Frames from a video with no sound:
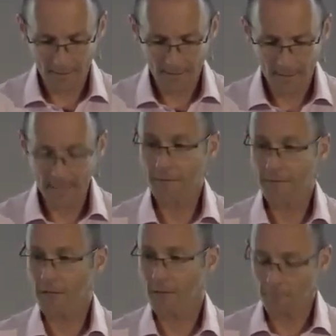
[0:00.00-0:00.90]
He
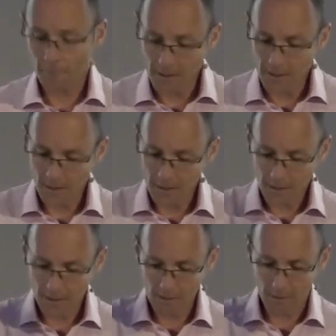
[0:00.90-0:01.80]
lifted them from the gutter
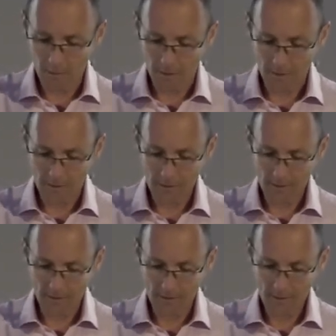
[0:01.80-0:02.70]
to glory,
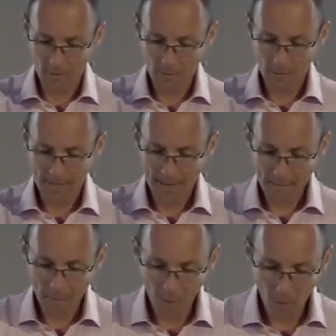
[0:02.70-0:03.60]
became
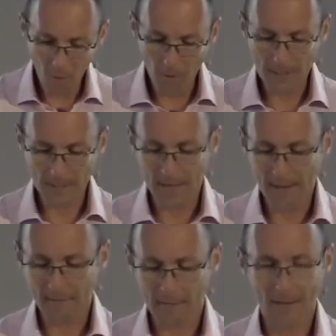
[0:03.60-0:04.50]
poor in
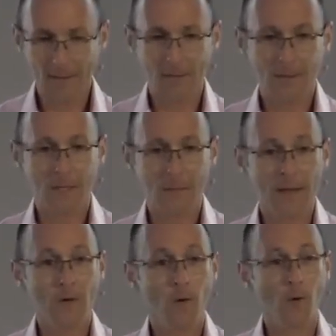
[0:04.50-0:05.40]
death to
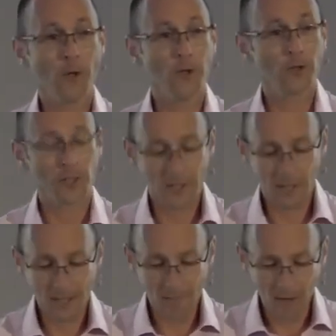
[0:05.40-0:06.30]
make all who trust in
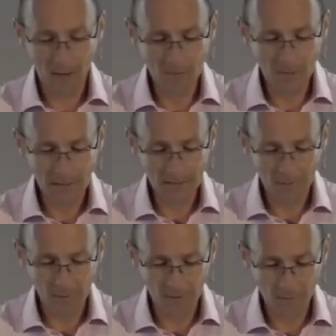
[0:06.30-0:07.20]
him
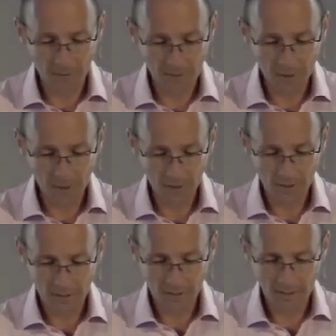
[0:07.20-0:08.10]
unbelievably rich
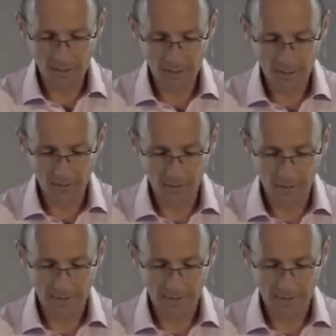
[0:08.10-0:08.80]
in eternal life.